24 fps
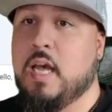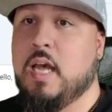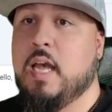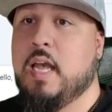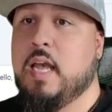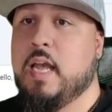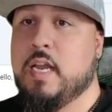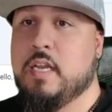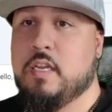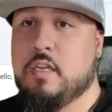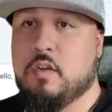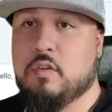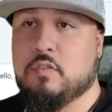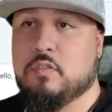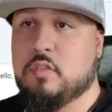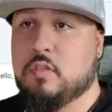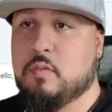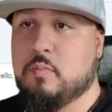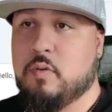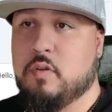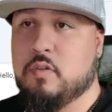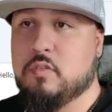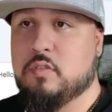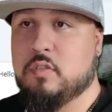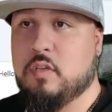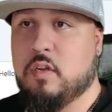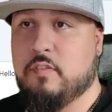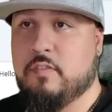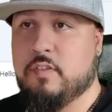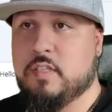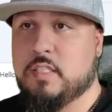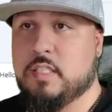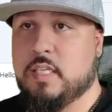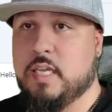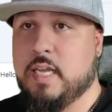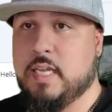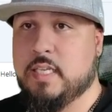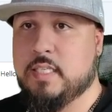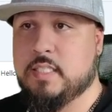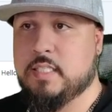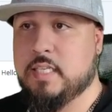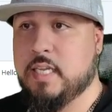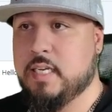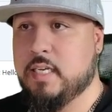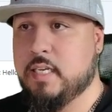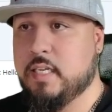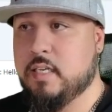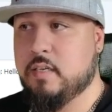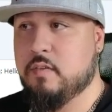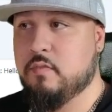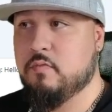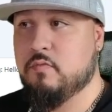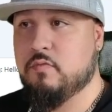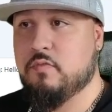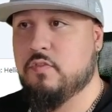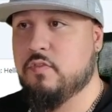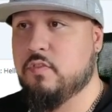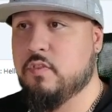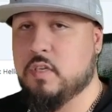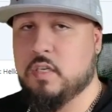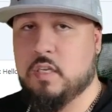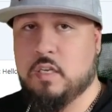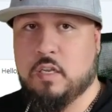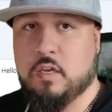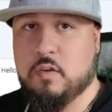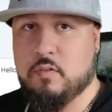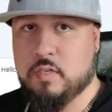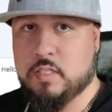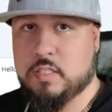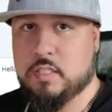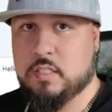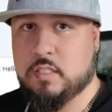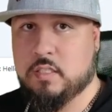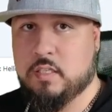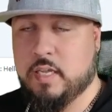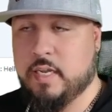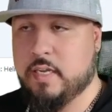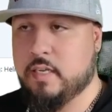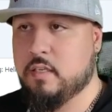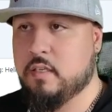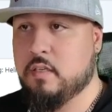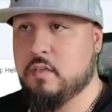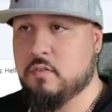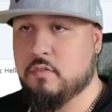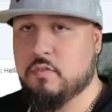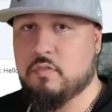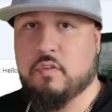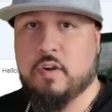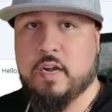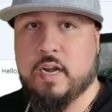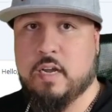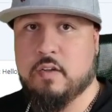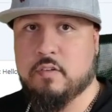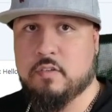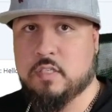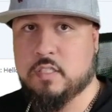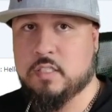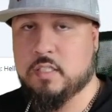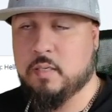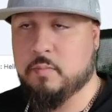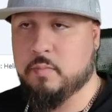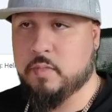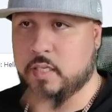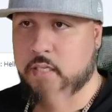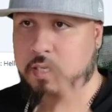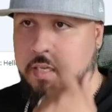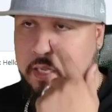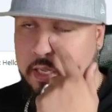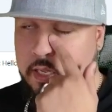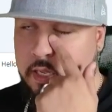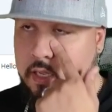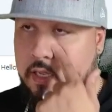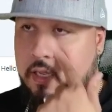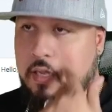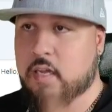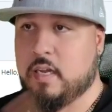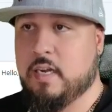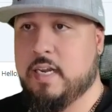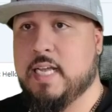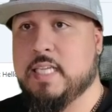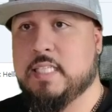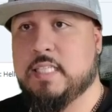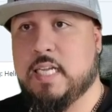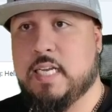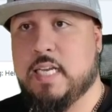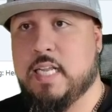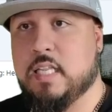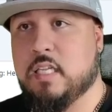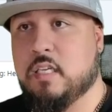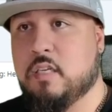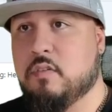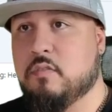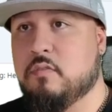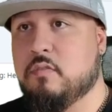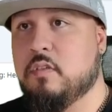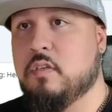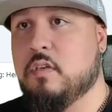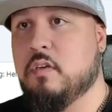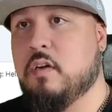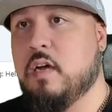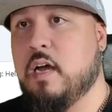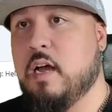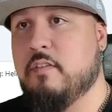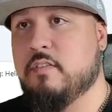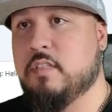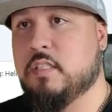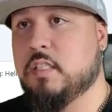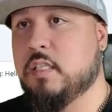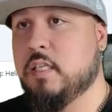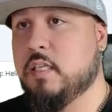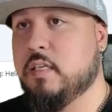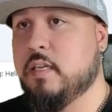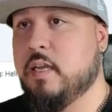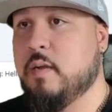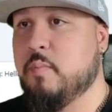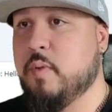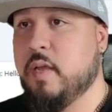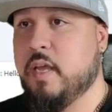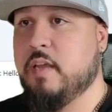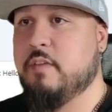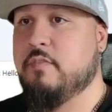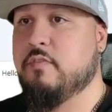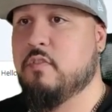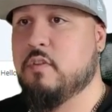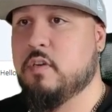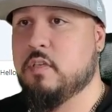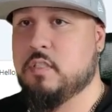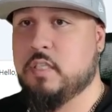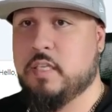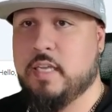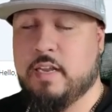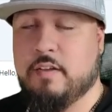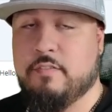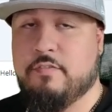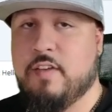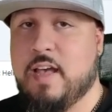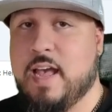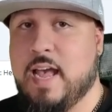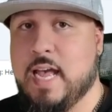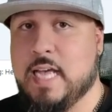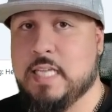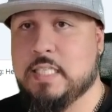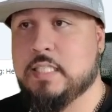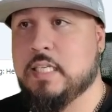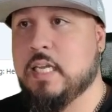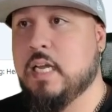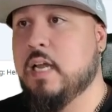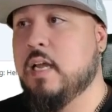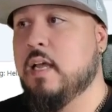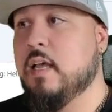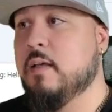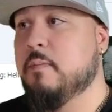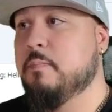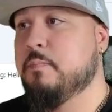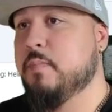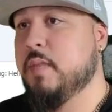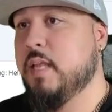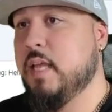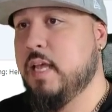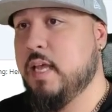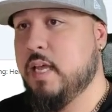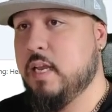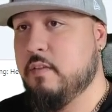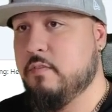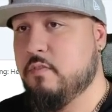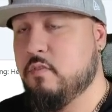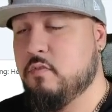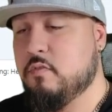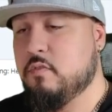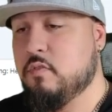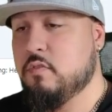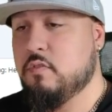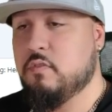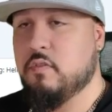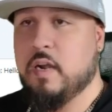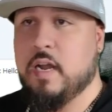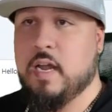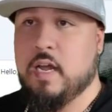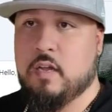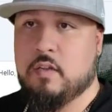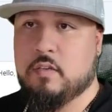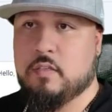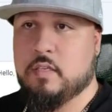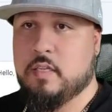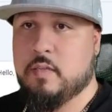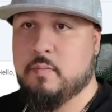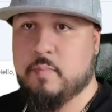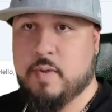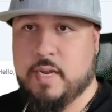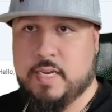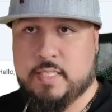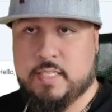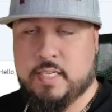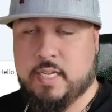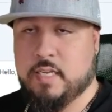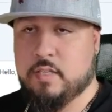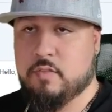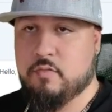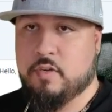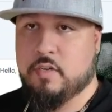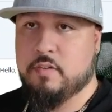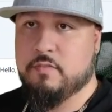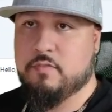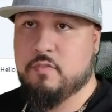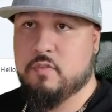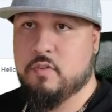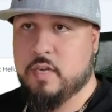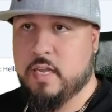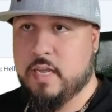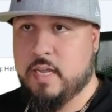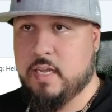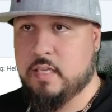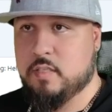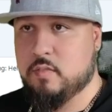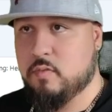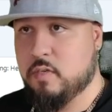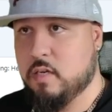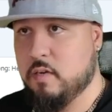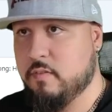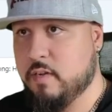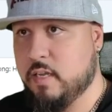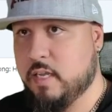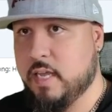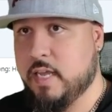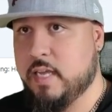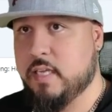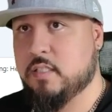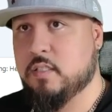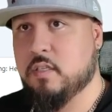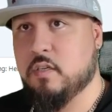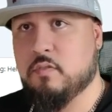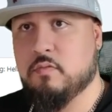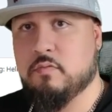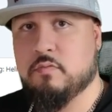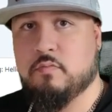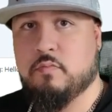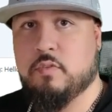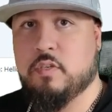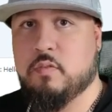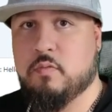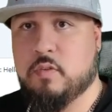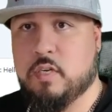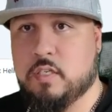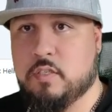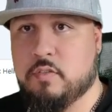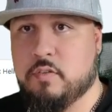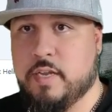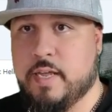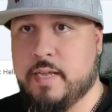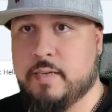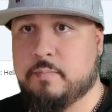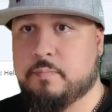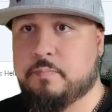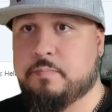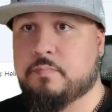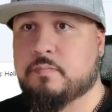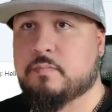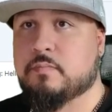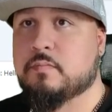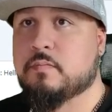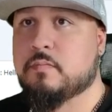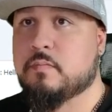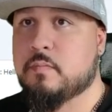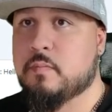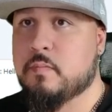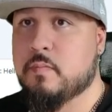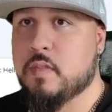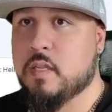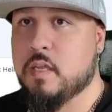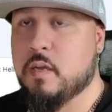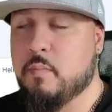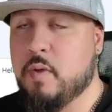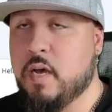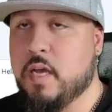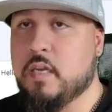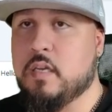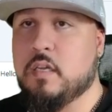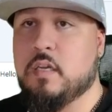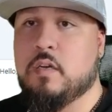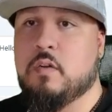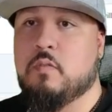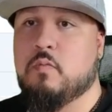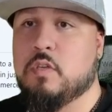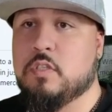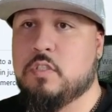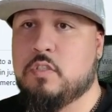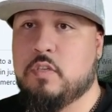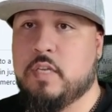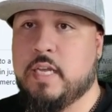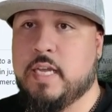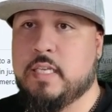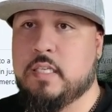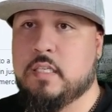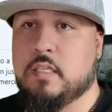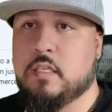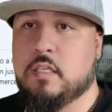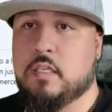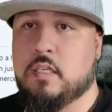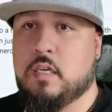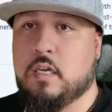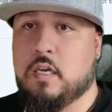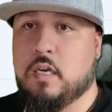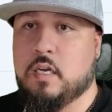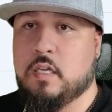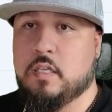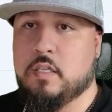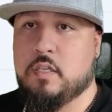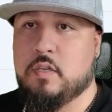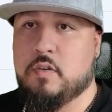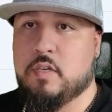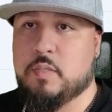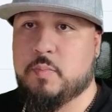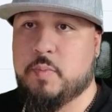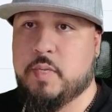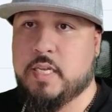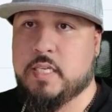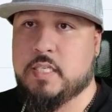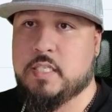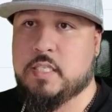and you go to the post office and send it for the lowest, like, ground or something. That's not ethical, obviously. And they're paying for it to get it fast. And if you do ground, it might take 3 to 4 days or whatever the case. So we don't want to do that. But once you get the USPS